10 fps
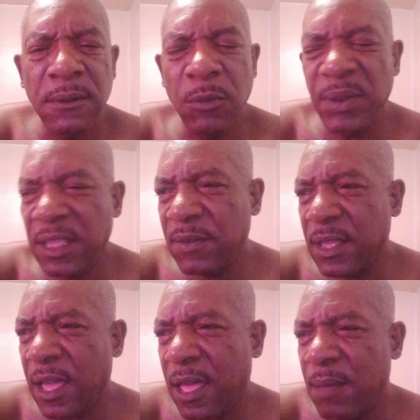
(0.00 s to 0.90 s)
You believe in
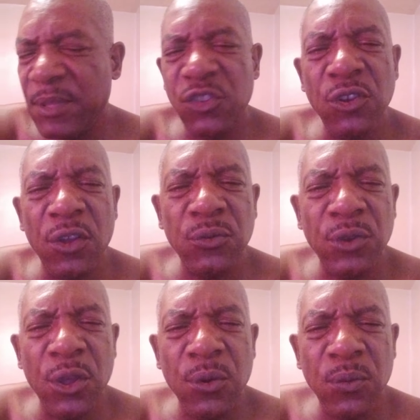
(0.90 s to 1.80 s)
God, but you don't
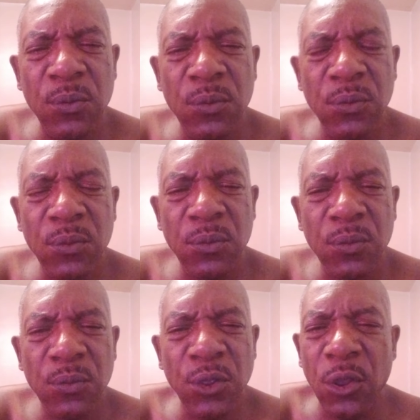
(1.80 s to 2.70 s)
know.
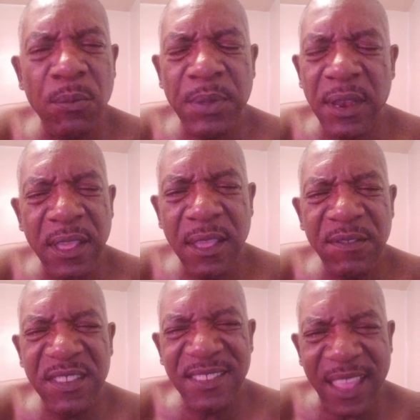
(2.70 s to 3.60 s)
You don't believe
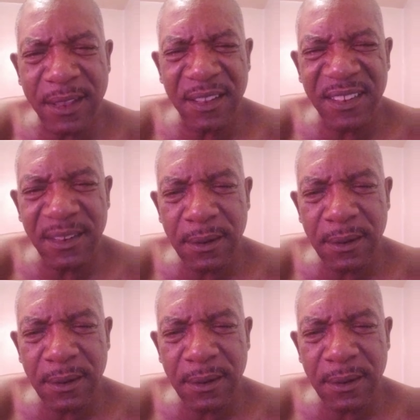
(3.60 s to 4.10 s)
Satan